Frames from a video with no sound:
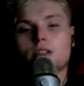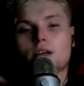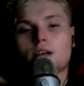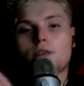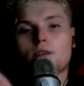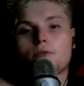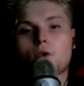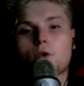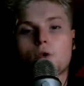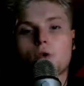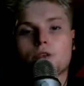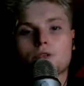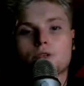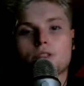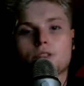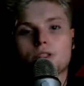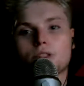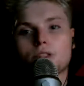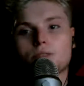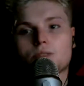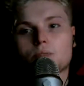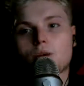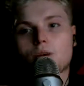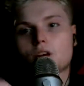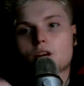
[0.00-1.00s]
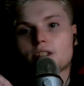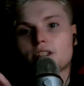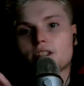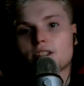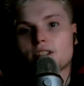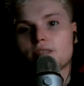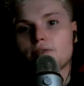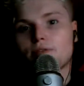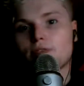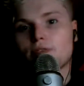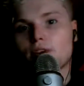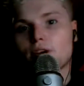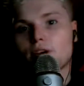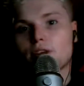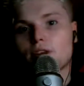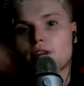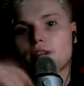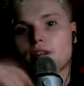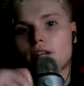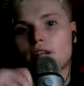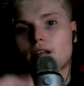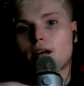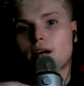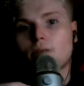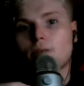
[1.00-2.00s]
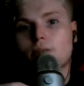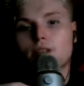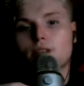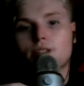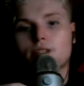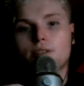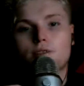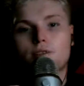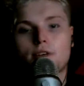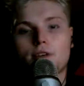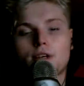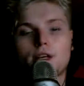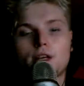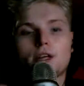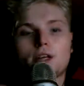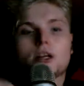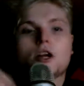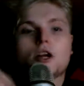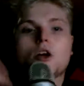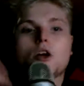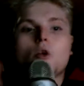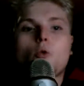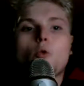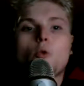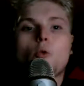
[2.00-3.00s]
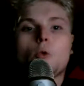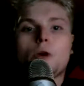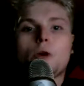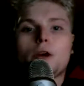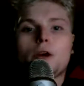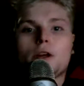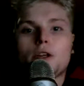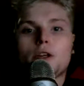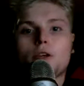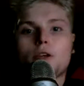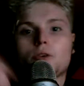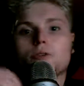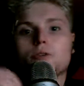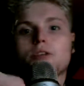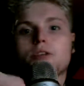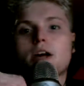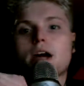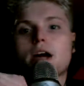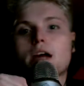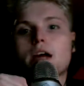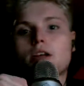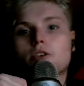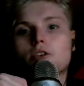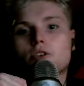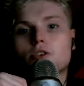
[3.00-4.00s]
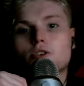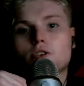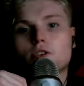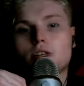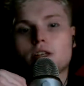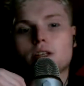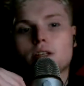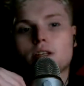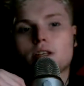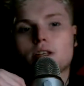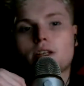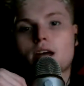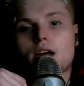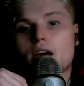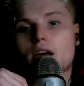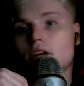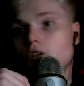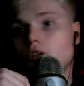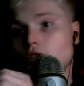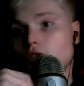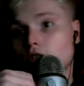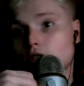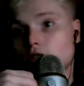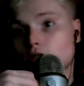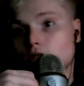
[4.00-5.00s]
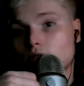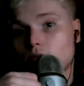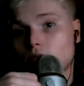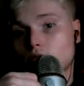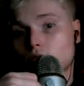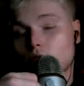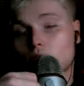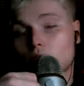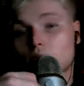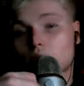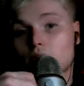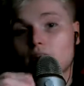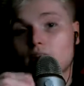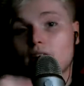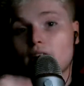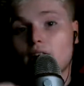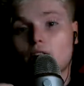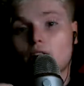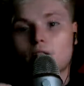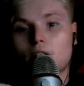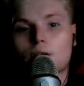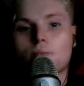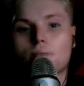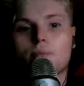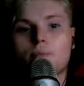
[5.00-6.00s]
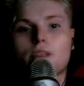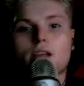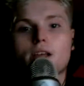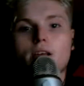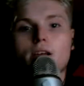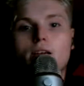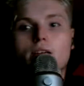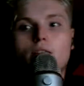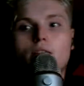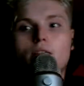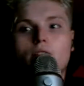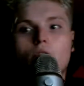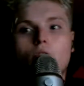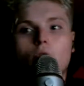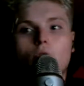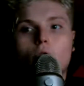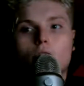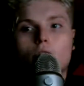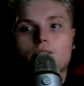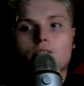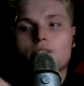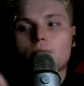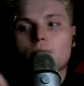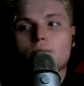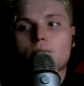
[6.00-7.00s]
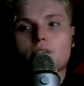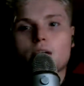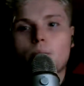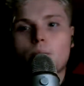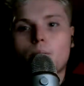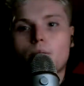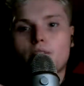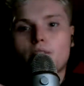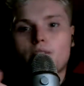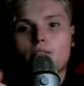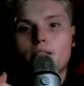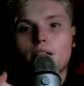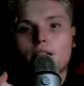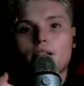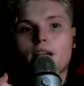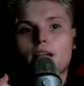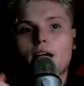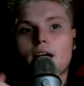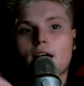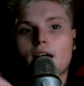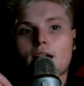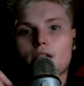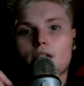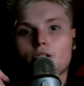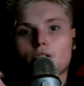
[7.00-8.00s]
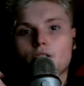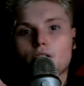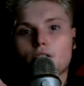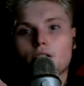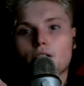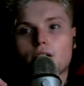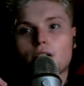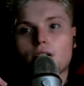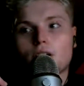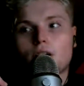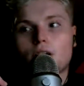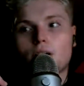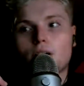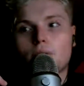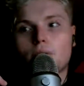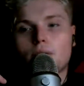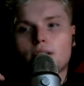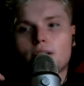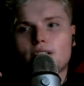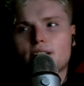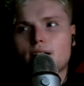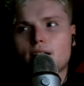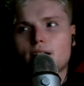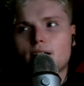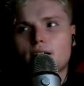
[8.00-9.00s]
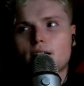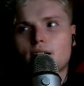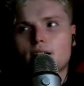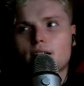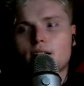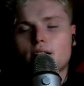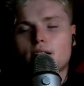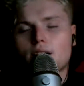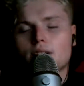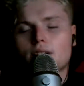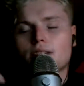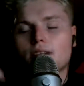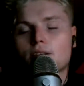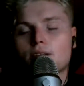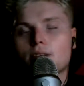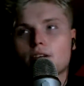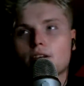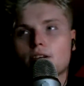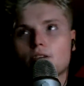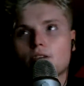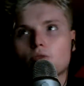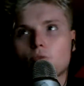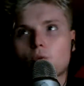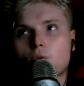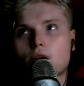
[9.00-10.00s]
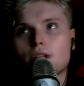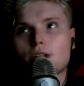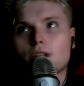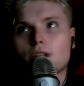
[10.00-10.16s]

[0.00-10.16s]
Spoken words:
Now, of course, since Mars is a very thin atmosphere, we're going to use hydrogen, and the hydrogen is much more lighter, or some type of thing that actually, there's one